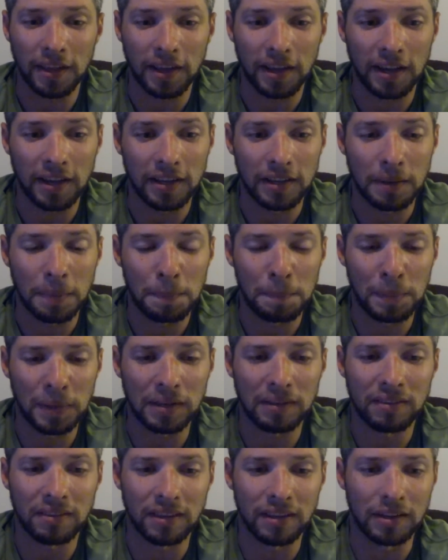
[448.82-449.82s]
And a
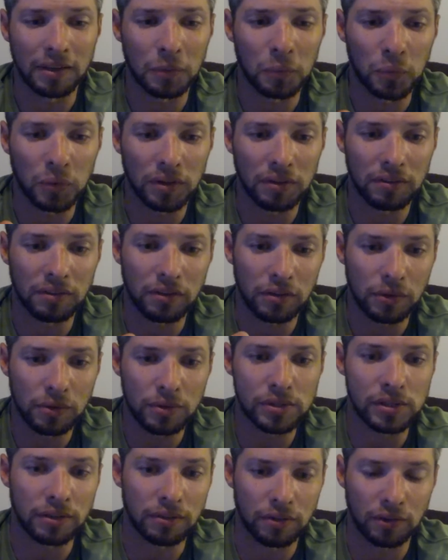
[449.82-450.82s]
big thing with
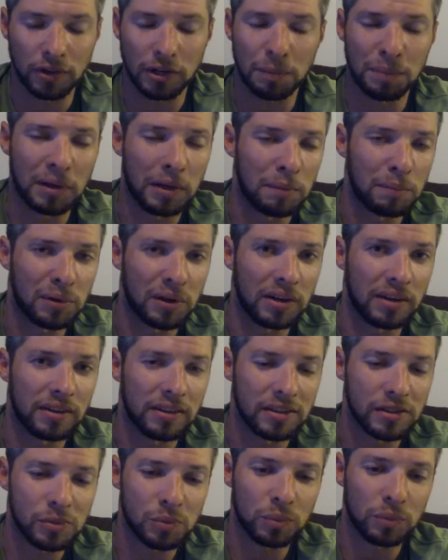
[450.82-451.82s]
using 30-pound braid
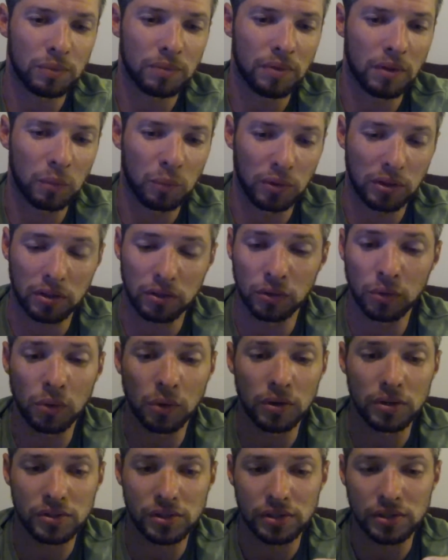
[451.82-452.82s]
is with
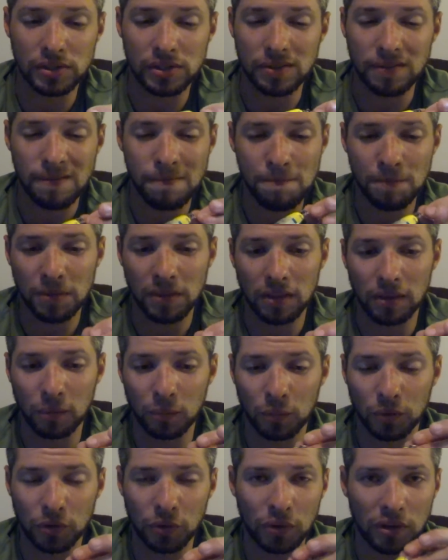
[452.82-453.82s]
lures is
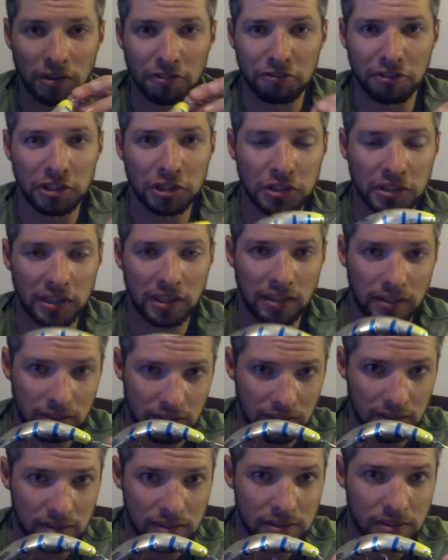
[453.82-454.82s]
when you get a fish to hit
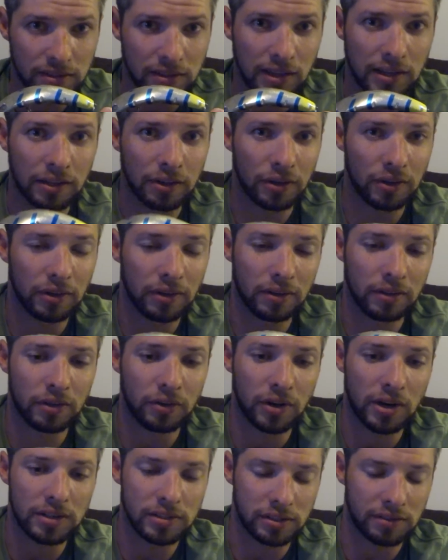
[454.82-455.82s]
these, they are
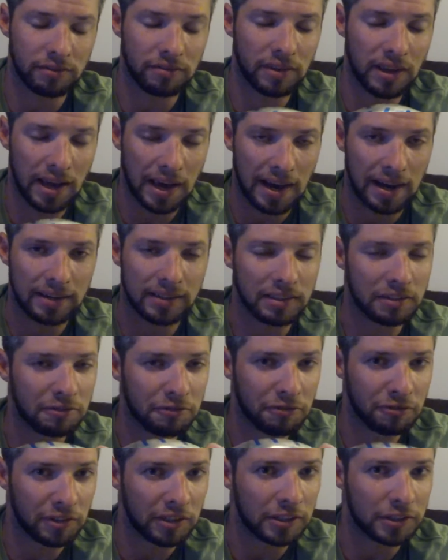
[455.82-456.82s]
aggressive, active
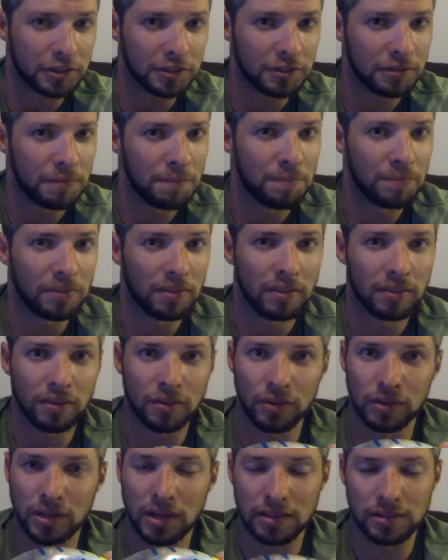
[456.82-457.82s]
fish.
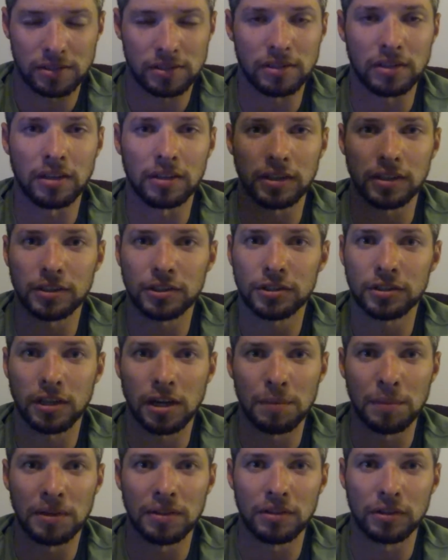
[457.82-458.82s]
They're not sluggish.
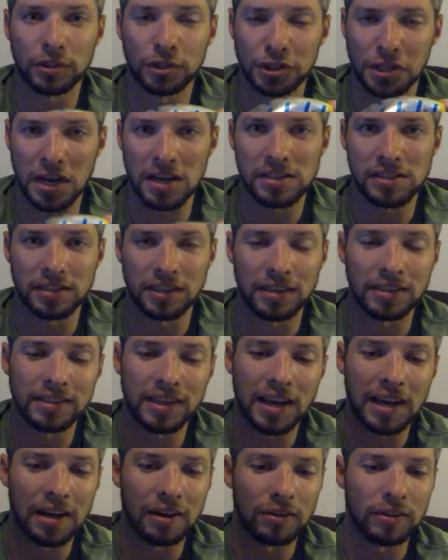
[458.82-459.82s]
They're chasing it
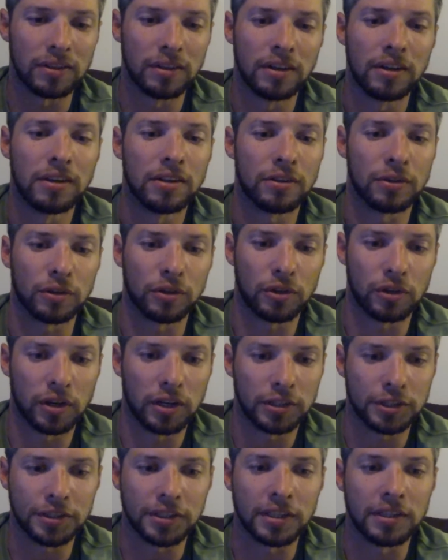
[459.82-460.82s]
down, they're
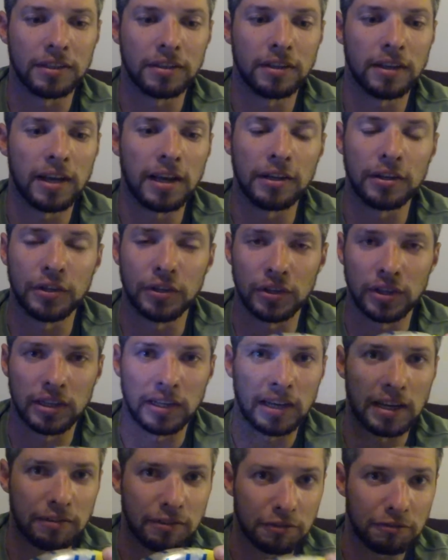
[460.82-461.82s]
crushing it, and you're going
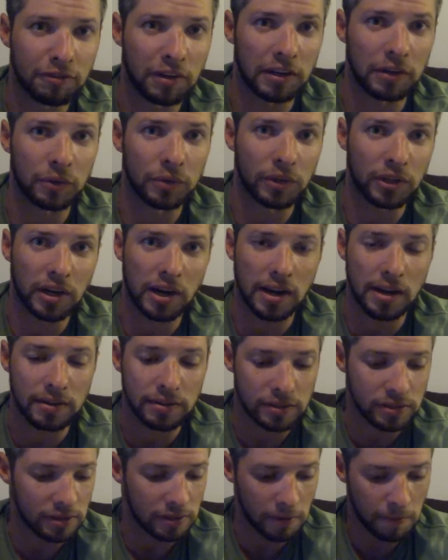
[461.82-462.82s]
to have a fight on your
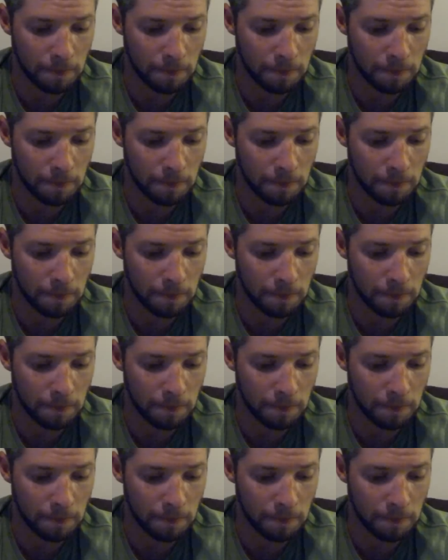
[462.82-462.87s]
hands.